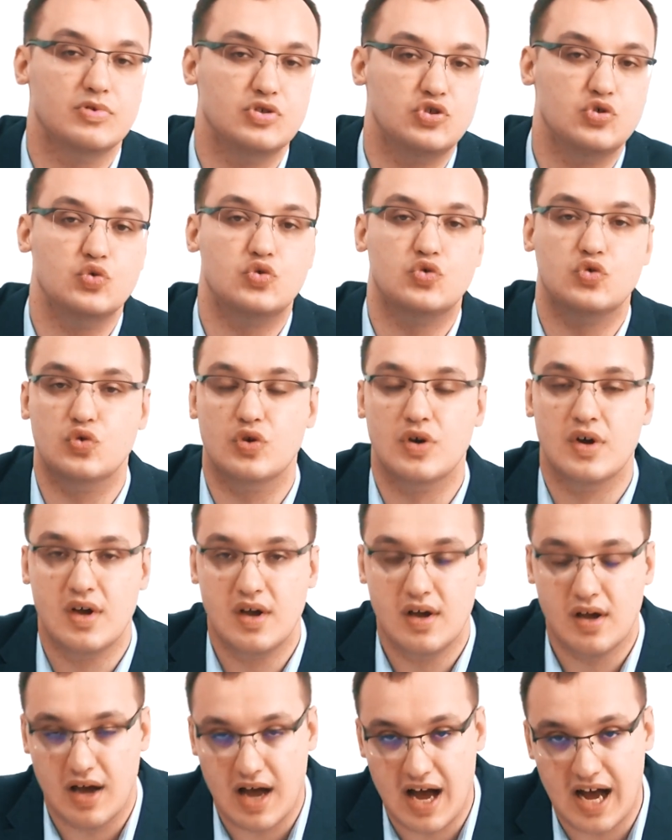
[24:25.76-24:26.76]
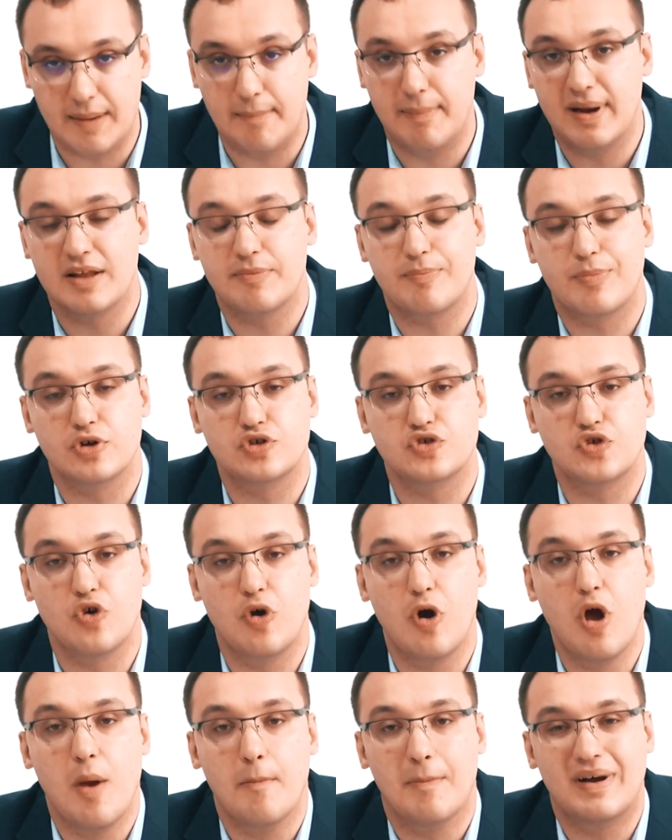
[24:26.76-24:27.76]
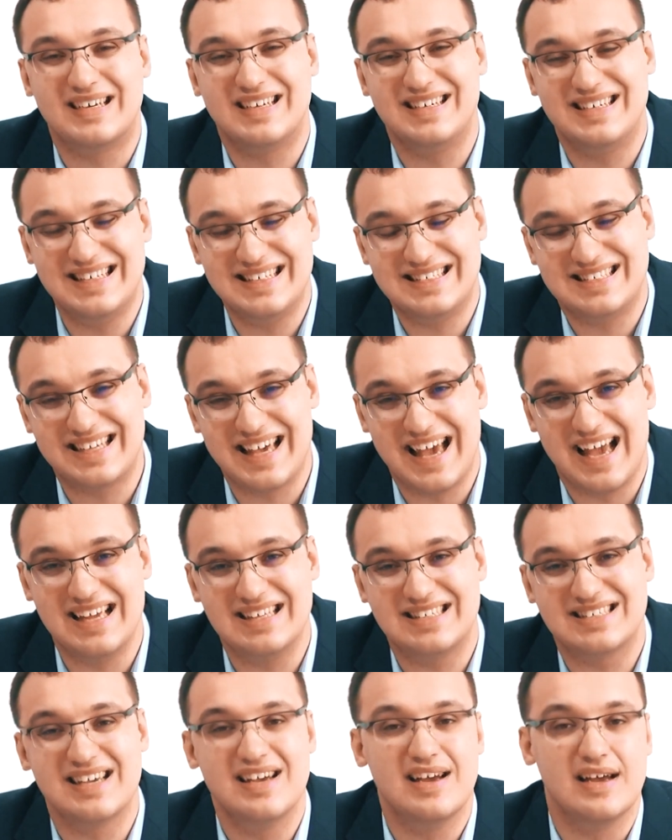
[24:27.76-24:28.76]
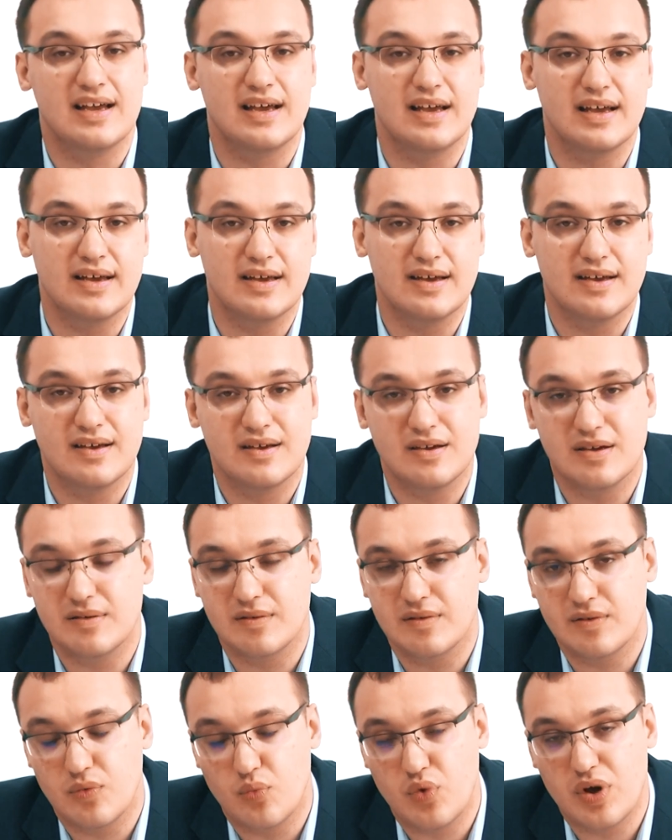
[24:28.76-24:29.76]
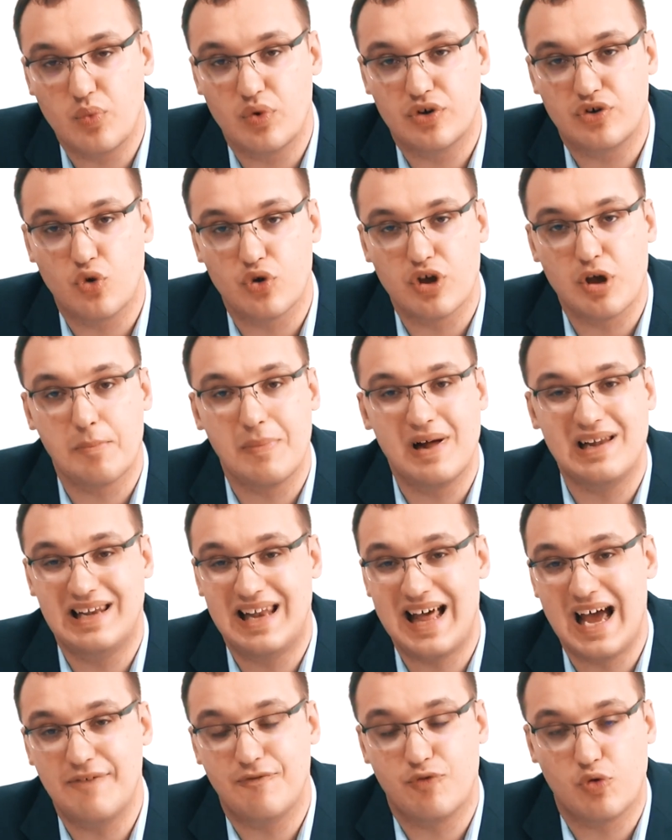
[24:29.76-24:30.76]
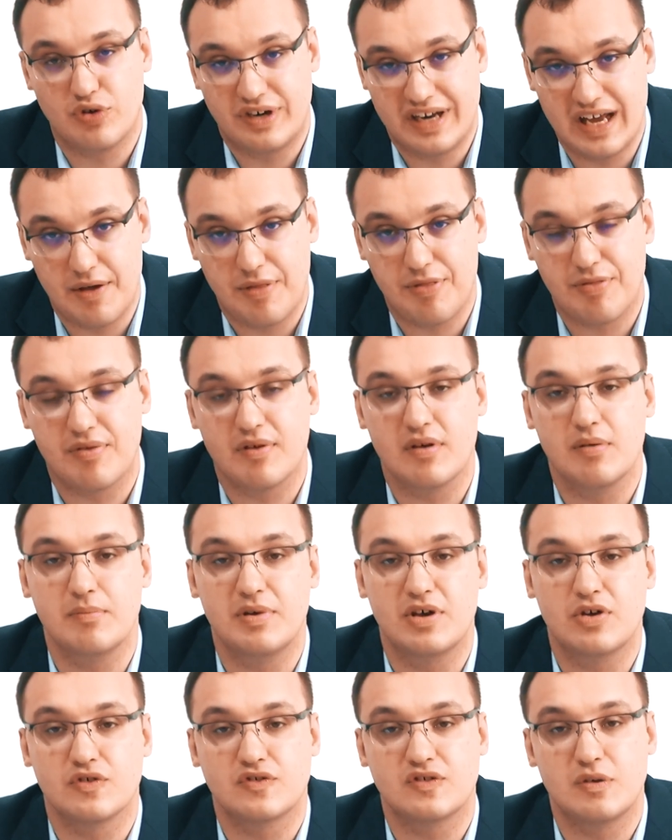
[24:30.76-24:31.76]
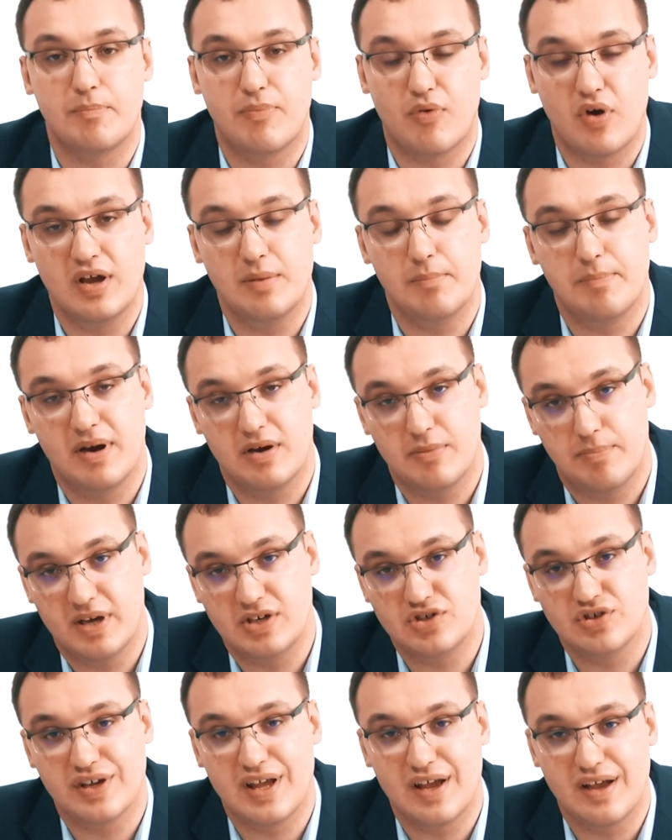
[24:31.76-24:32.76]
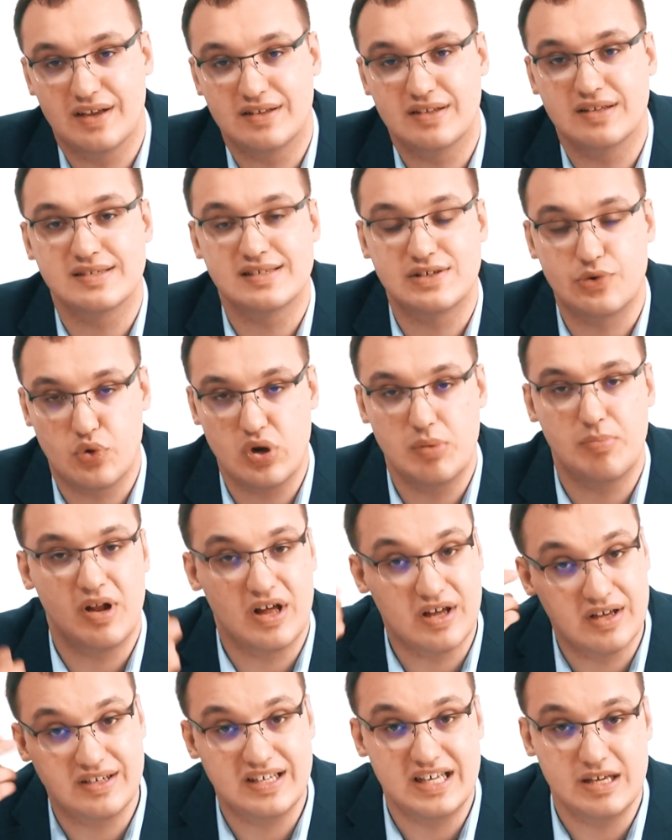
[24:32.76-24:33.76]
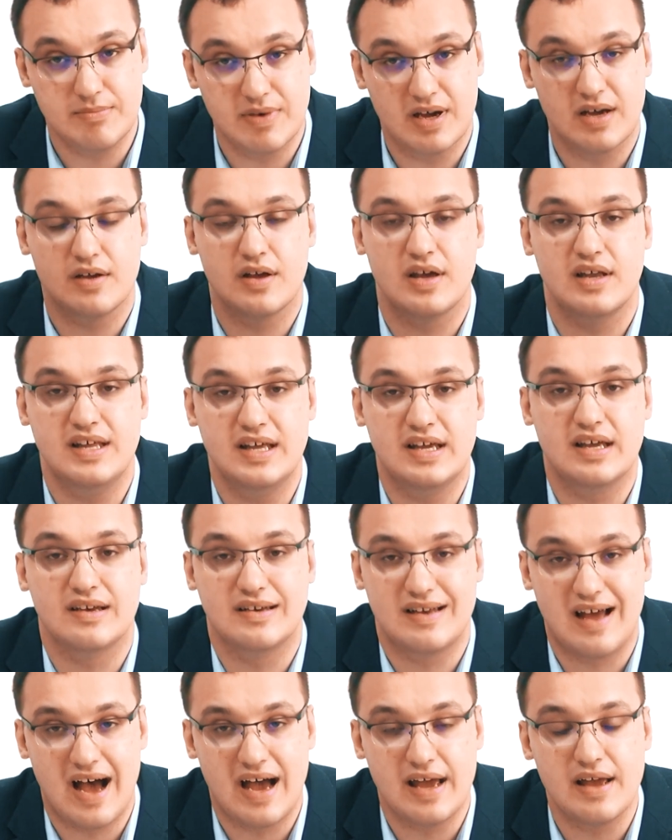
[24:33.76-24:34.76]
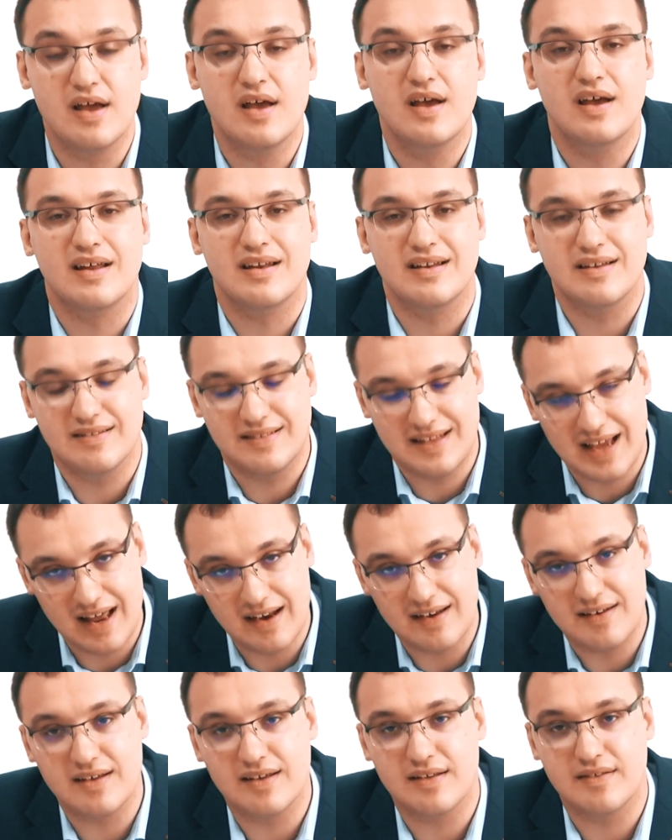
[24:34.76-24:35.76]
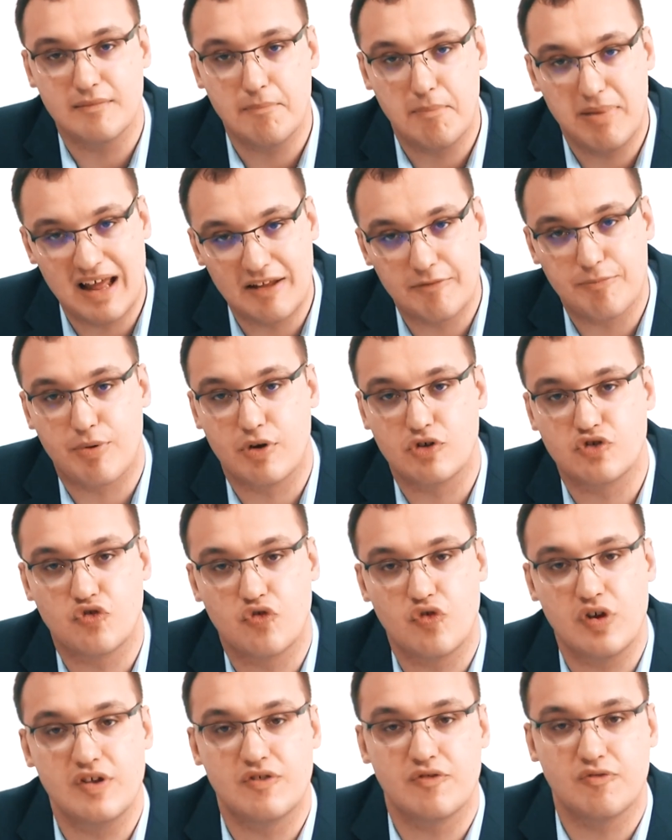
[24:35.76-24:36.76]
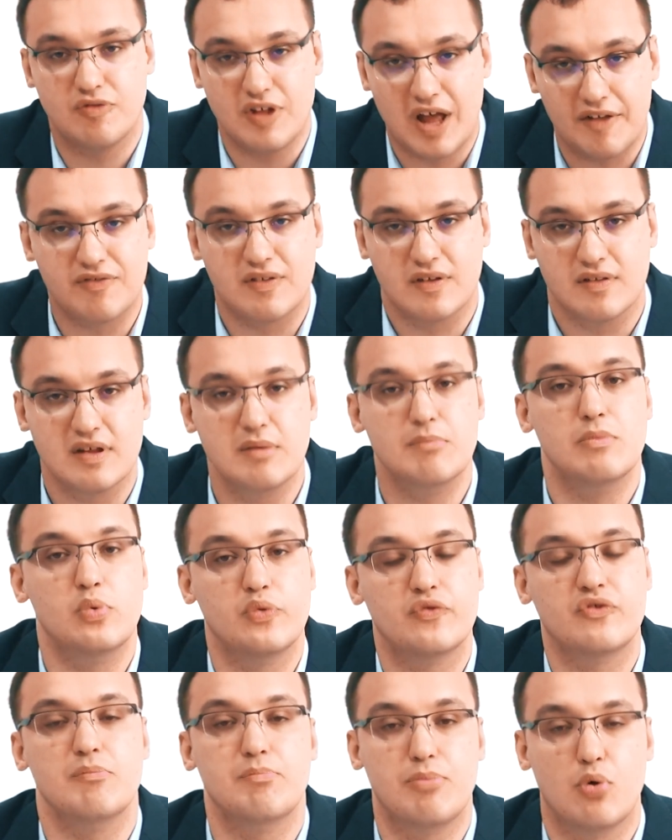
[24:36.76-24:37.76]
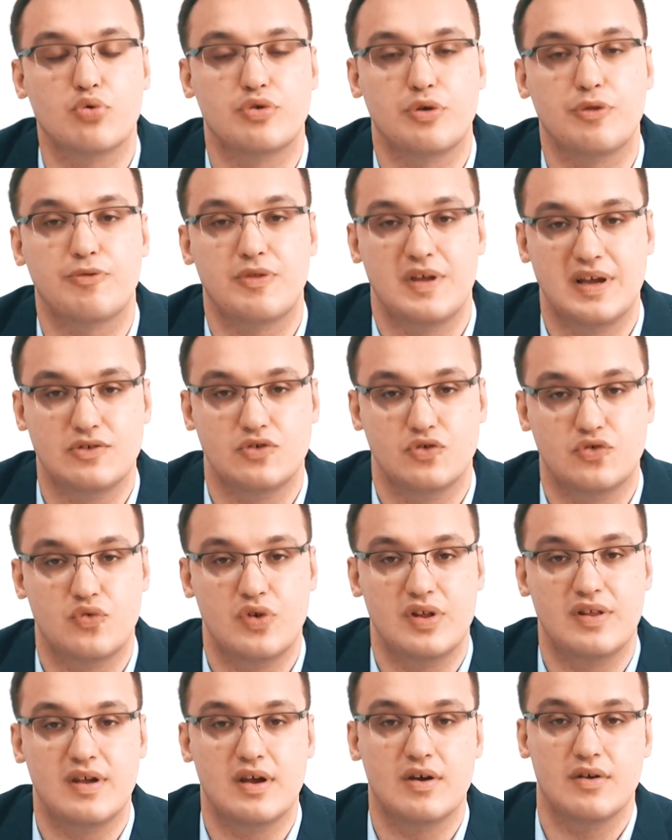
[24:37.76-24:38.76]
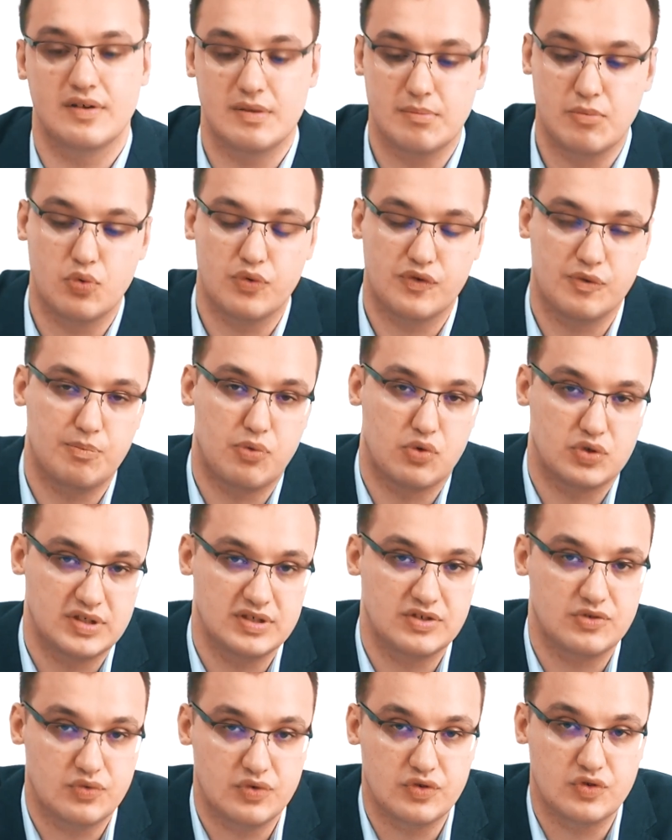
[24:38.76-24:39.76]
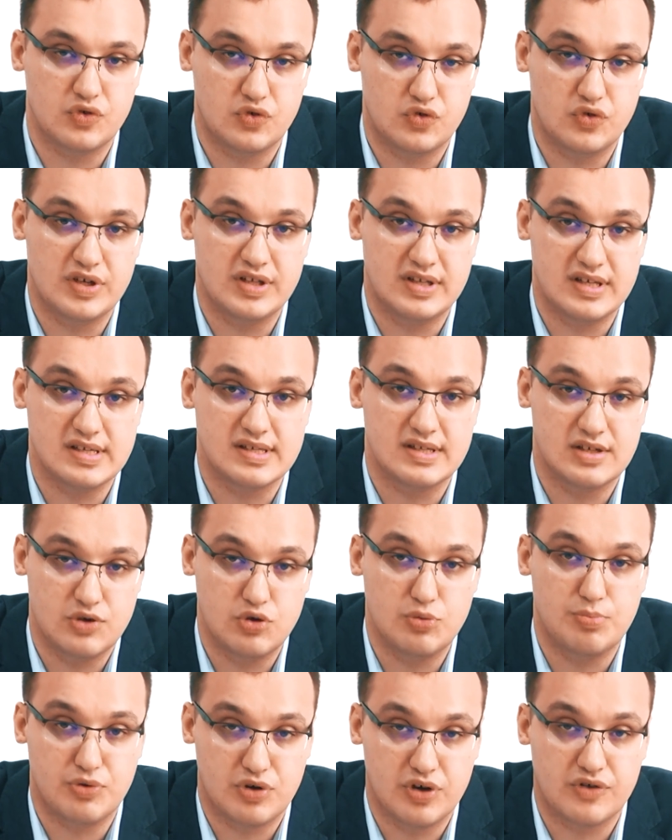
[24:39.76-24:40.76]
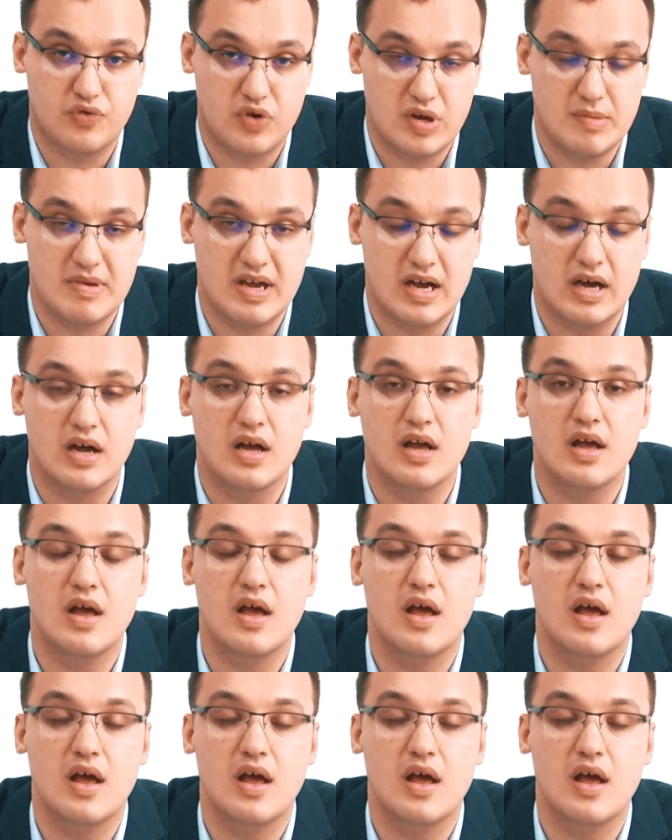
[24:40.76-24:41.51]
due to high blood pressure, but in this case, uh, when we're talking about life or death, because the patient can get cerebral edema and he can die, then blood pressure is not the most important thing to treat here. The most important to treat is the hyponatremia.